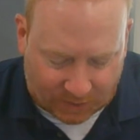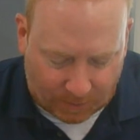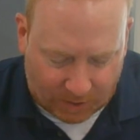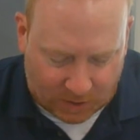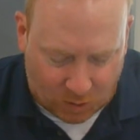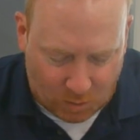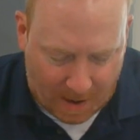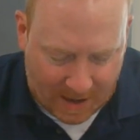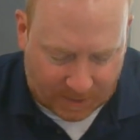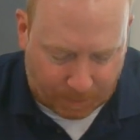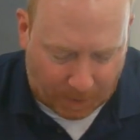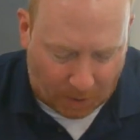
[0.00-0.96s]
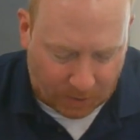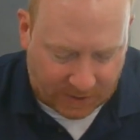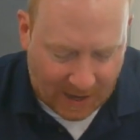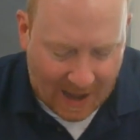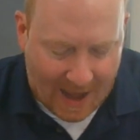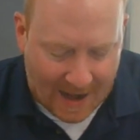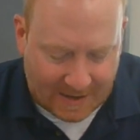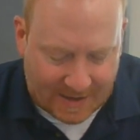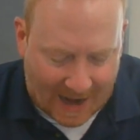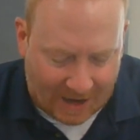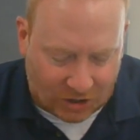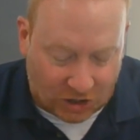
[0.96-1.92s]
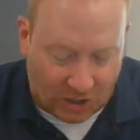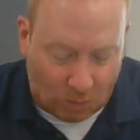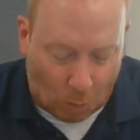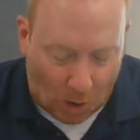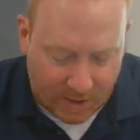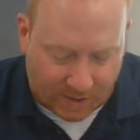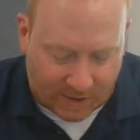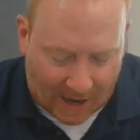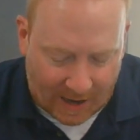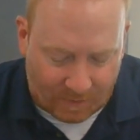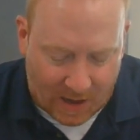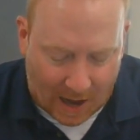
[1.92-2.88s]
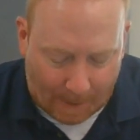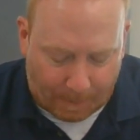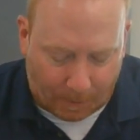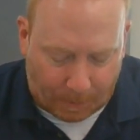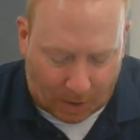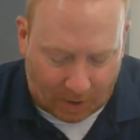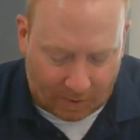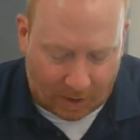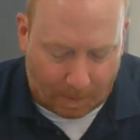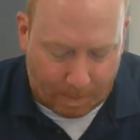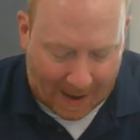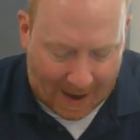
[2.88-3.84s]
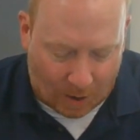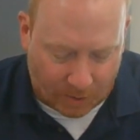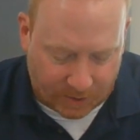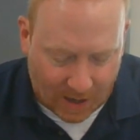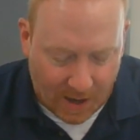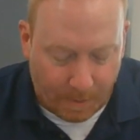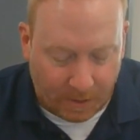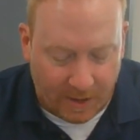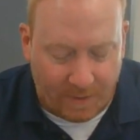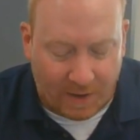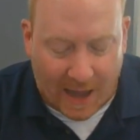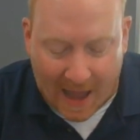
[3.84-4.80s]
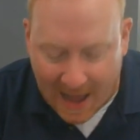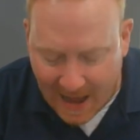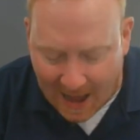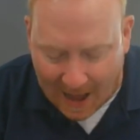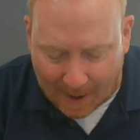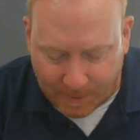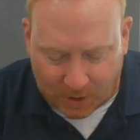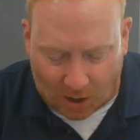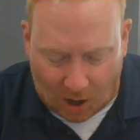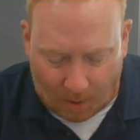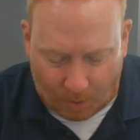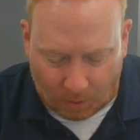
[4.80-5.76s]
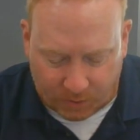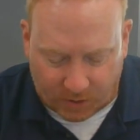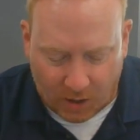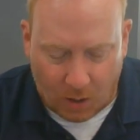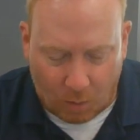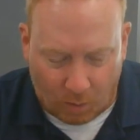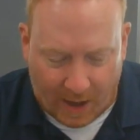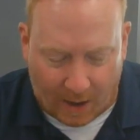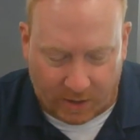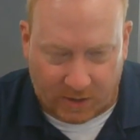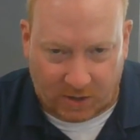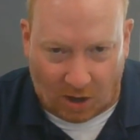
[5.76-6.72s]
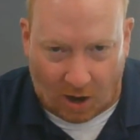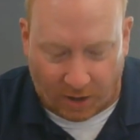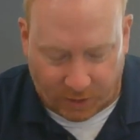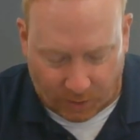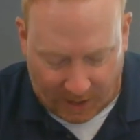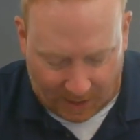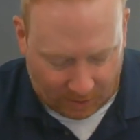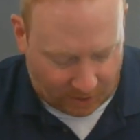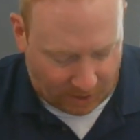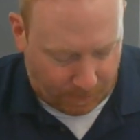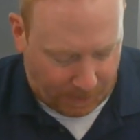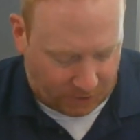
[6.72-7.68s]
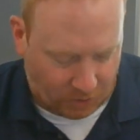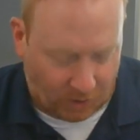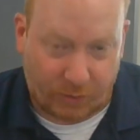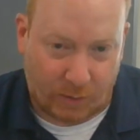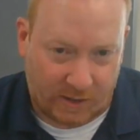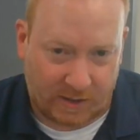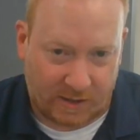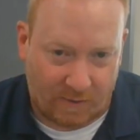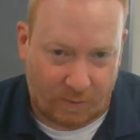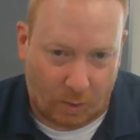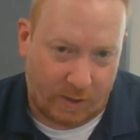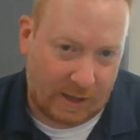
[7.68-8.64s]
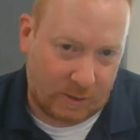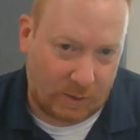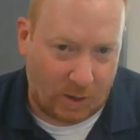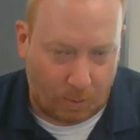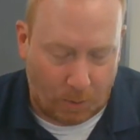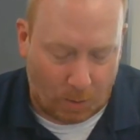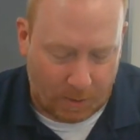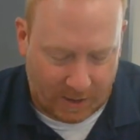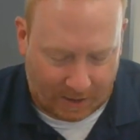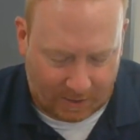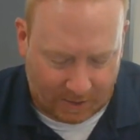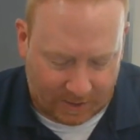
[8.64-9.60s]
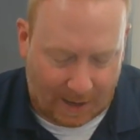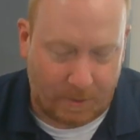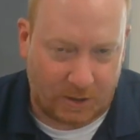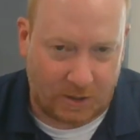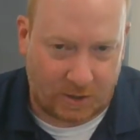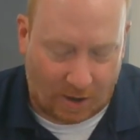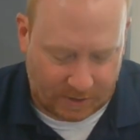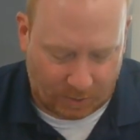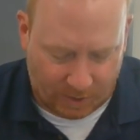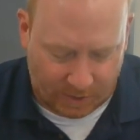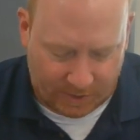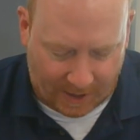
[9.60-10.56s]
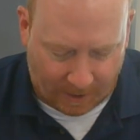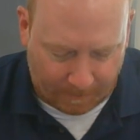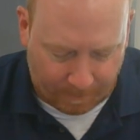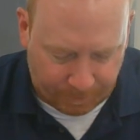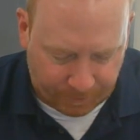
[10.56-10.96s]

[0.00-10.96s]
from the two mates' boats, and dashing in one side of the upper part of their bows, but leaving Ahab's almost without a scar. So again, look at the picture on 364. That's what Moby-Dick, the damage he's causing with his tail.